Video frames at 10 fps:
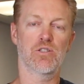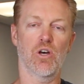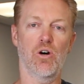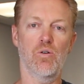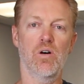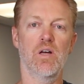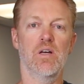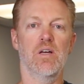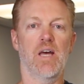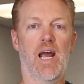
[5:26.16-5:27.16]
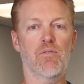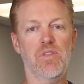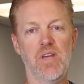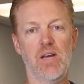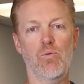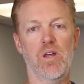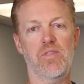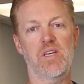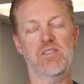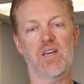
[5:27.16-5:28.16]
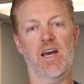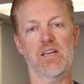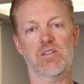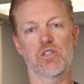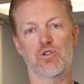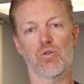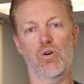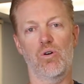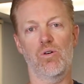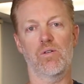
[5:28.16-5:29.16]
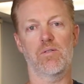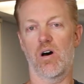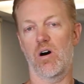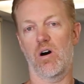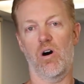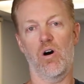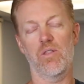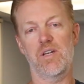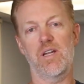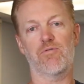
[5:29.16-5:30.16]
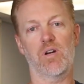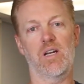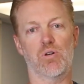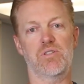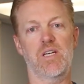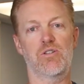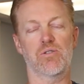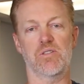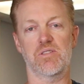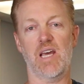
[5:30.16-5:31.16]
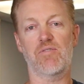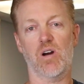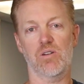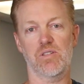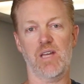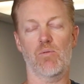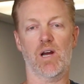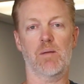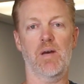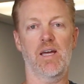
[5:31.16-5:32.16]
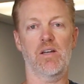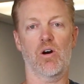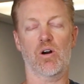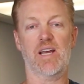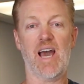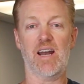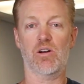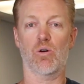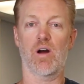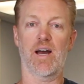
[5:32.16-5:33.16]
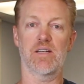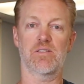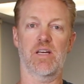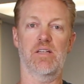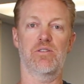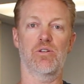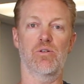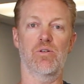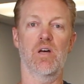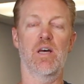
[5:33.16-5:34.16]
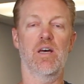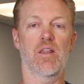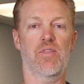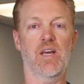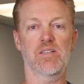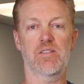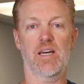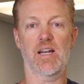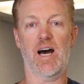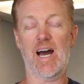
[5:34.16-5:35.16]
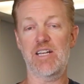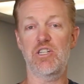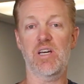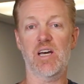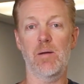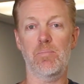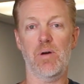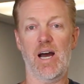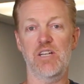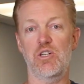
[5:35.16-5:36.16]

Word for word: So everything with the C I S control, all the different procedures and safeguards that they recommend are categorized into things that I G comp I